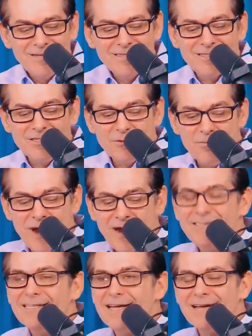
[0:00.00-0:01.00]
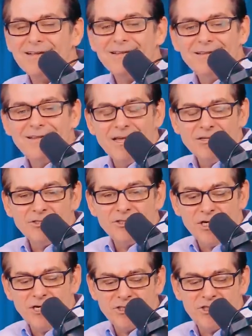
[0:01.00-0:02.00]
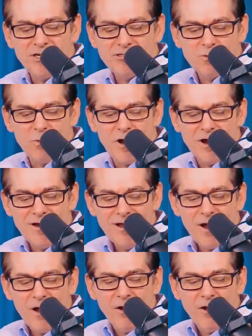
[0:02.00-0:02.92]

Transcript: This is amazing. That she's the one.